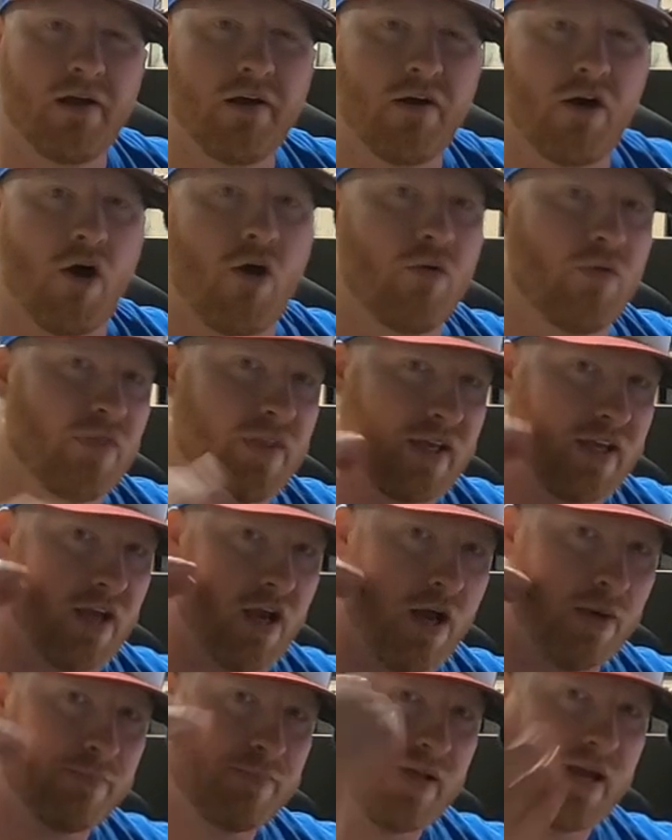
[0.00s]
On the
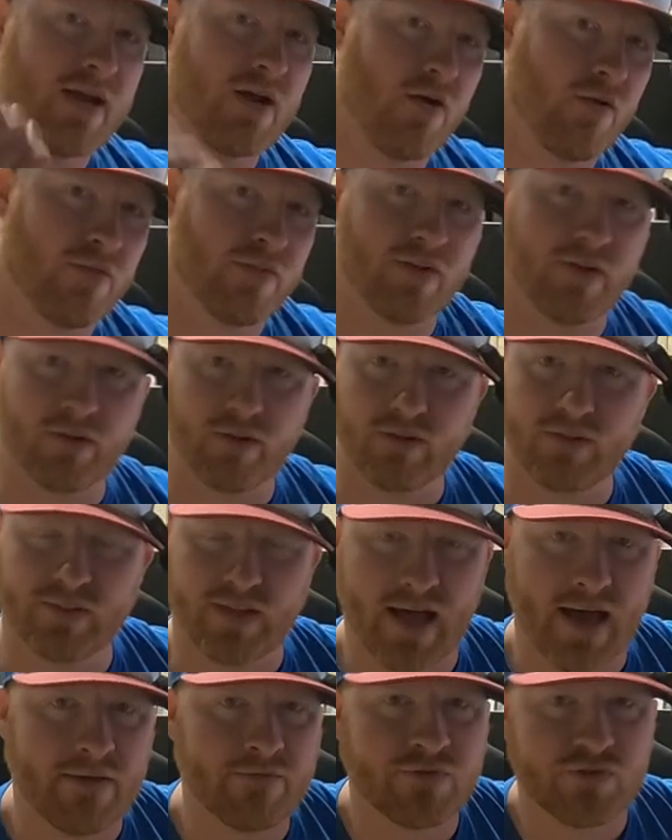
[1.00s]
update on the
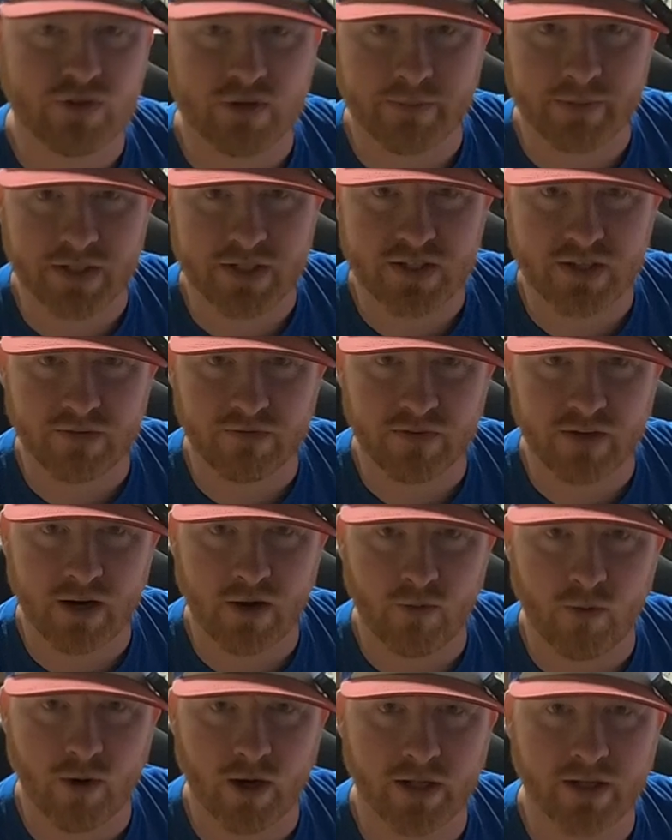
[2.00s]
live streaming stuff that I
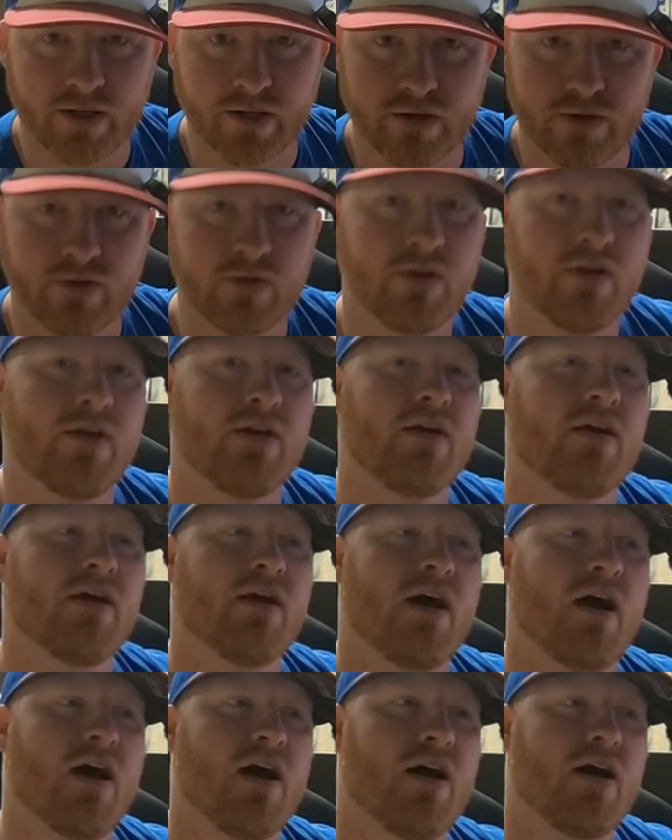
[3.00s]
want to do,
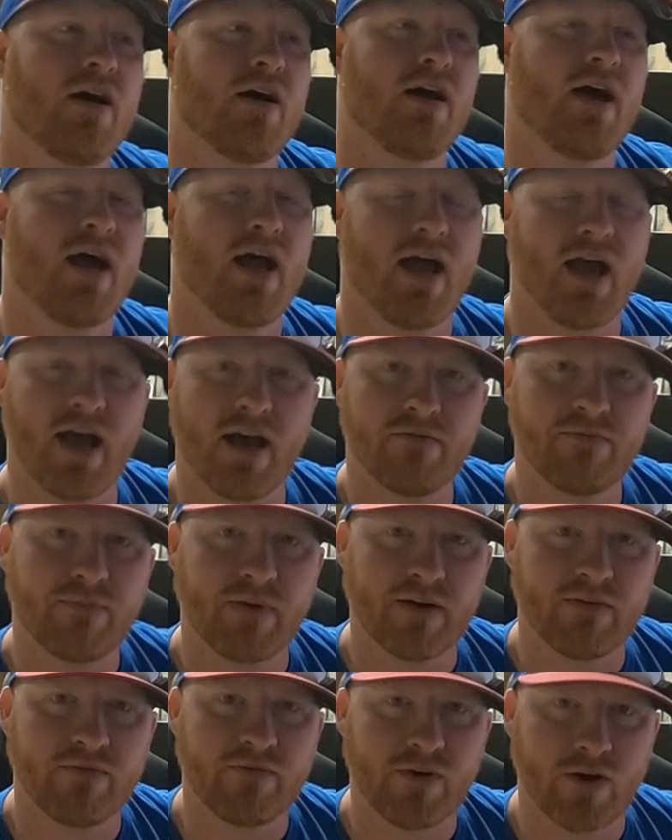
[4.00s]
uh, I have my
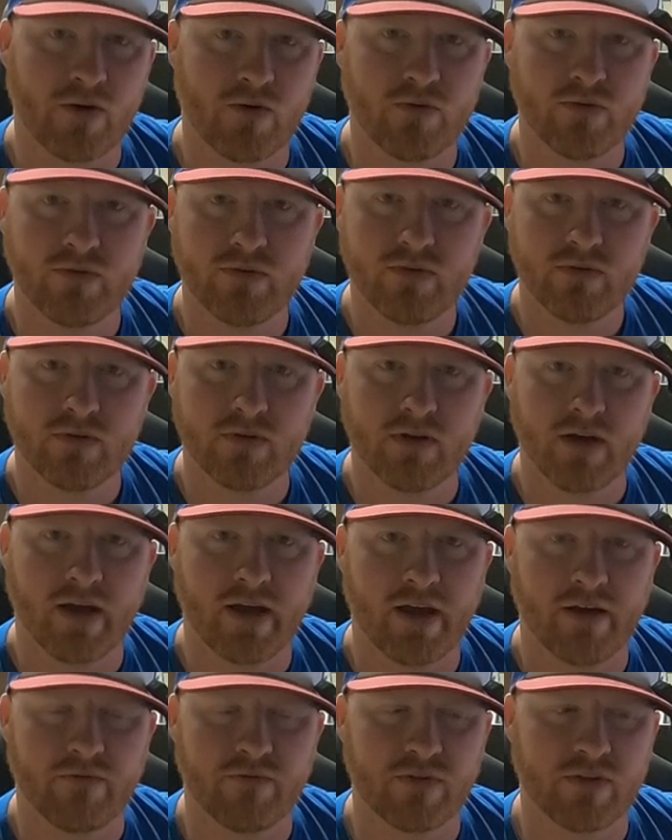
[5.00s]
phone. I
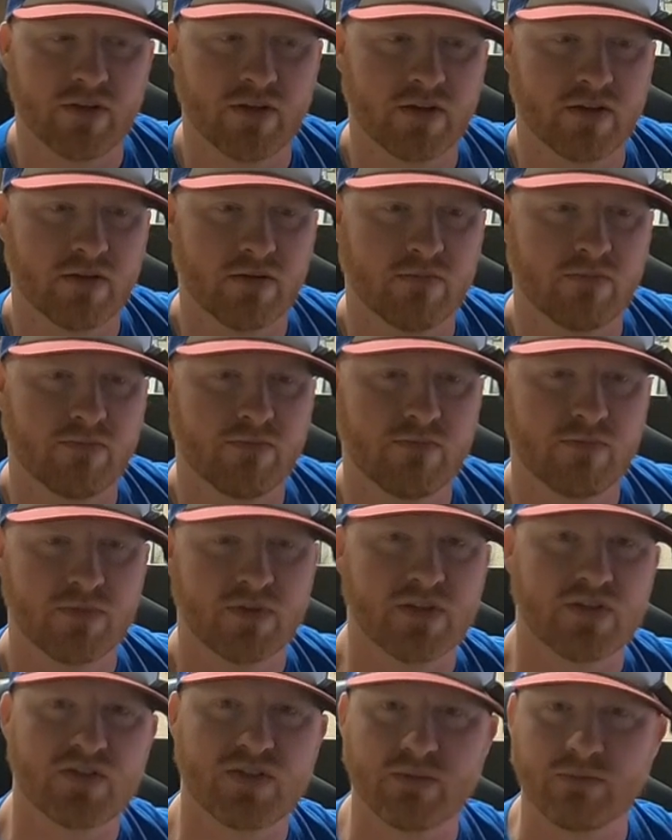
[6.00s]
have the the
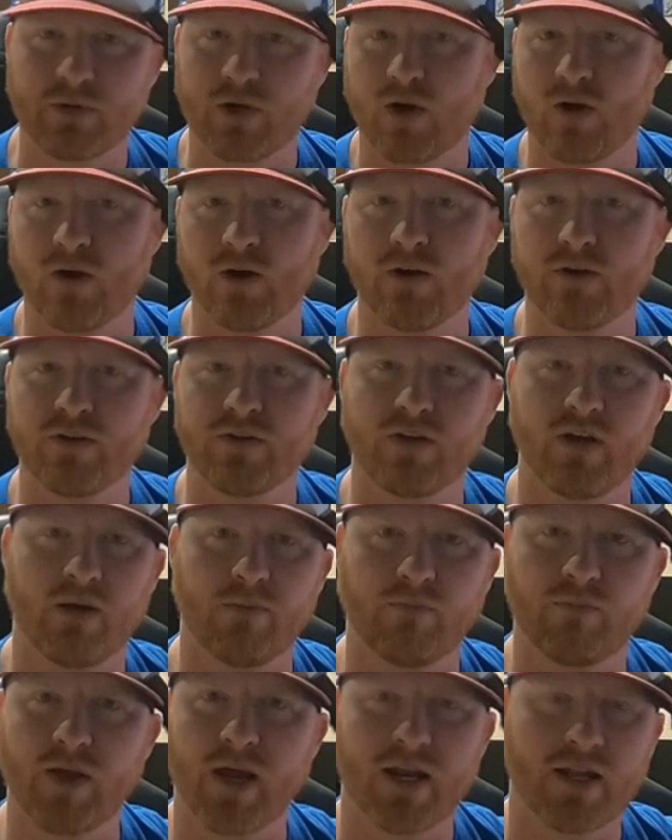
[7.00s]
SIM card.
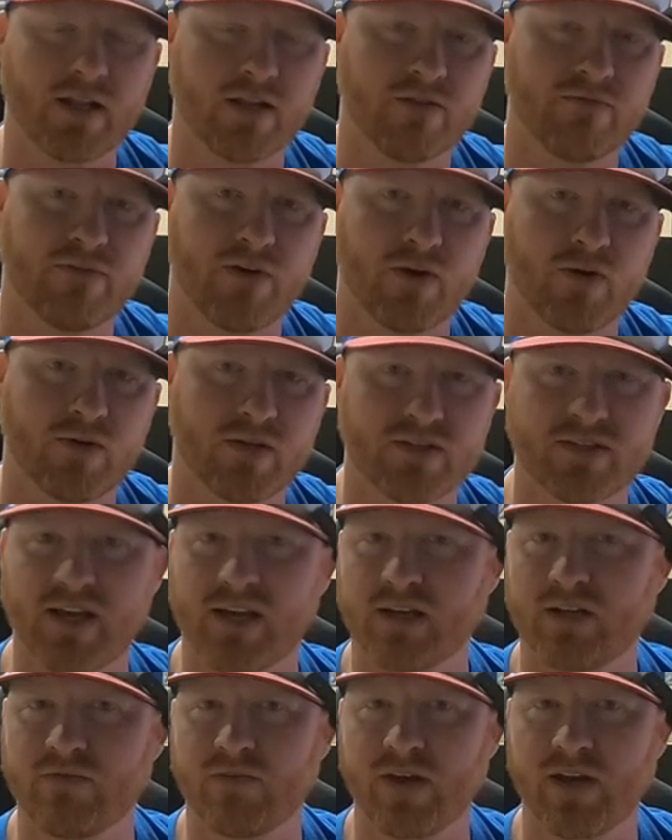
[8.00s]
I've got it in the phone. It's
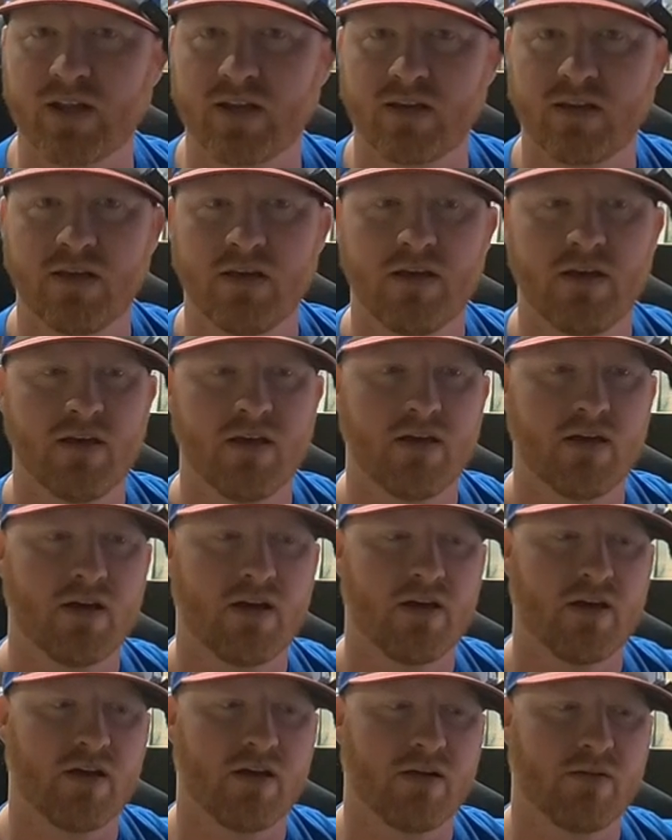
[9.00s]
activated.
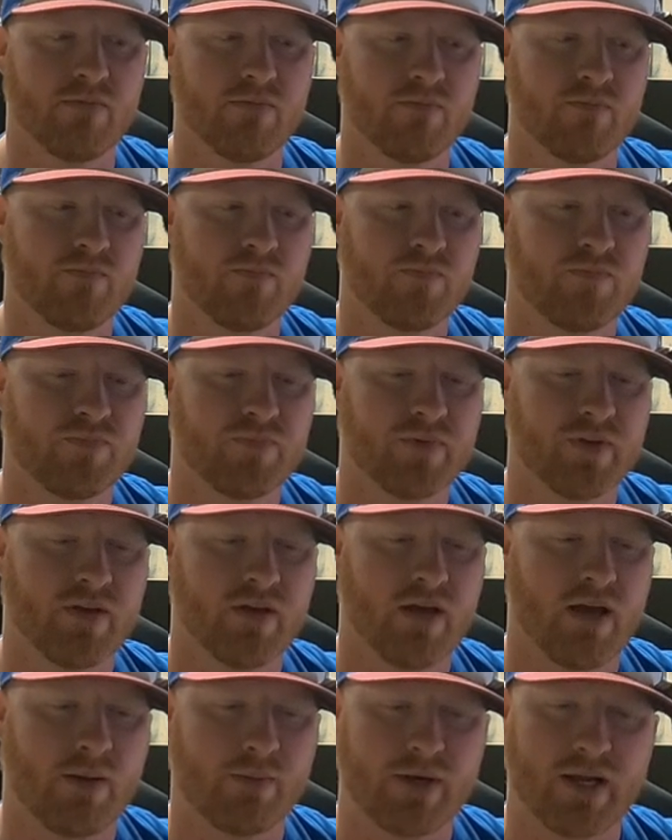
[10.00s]
Um,
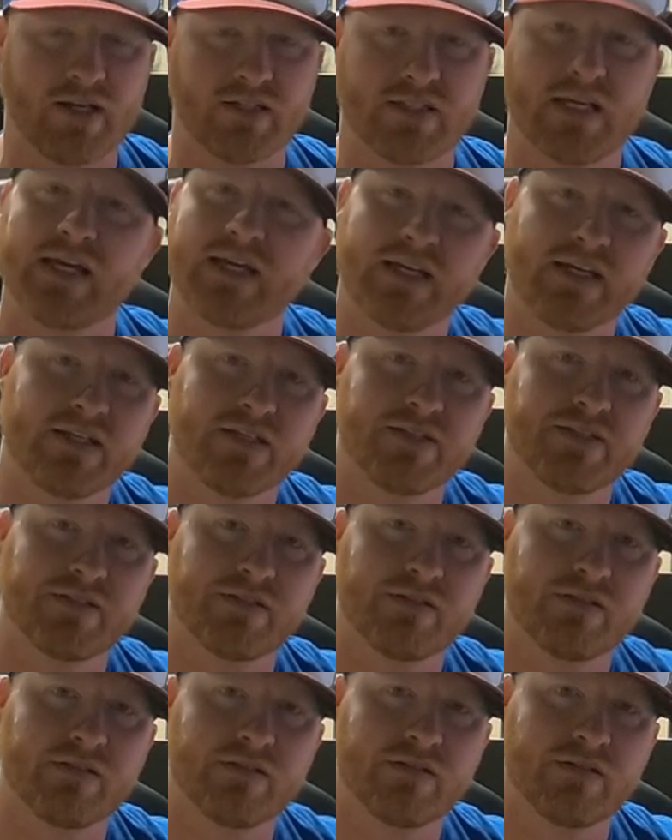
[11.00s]
I've got to take it
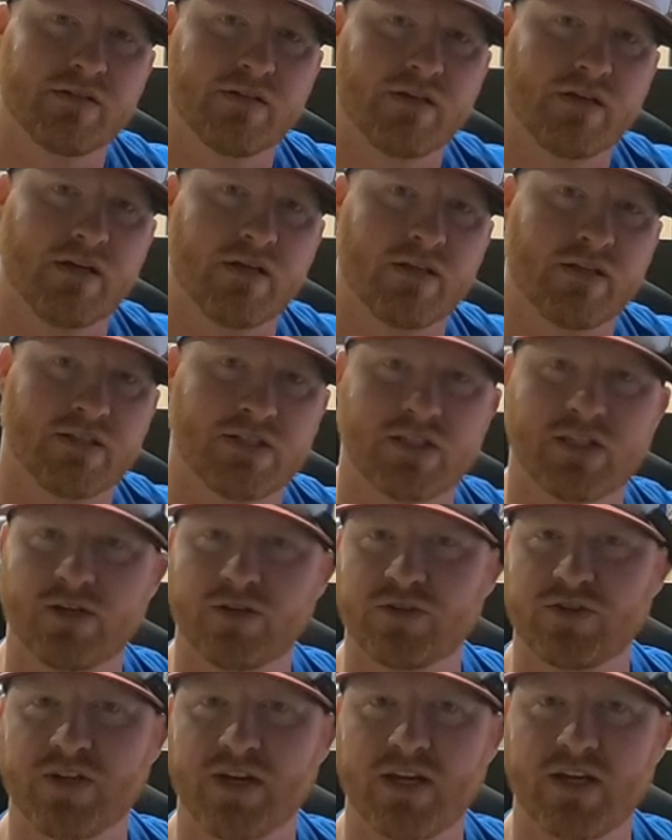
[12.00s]
uh, this
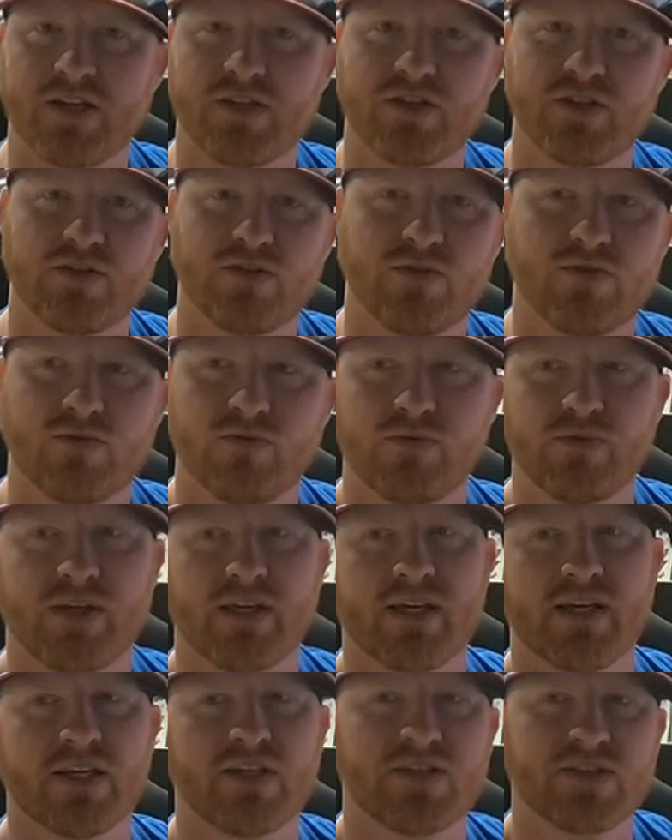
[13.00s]
Thursday to
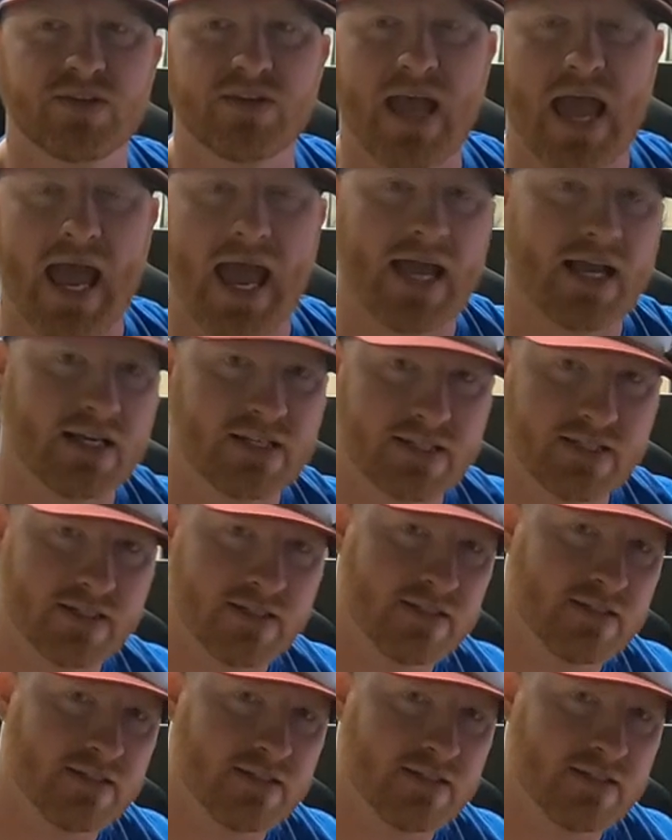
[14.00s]
get hacked,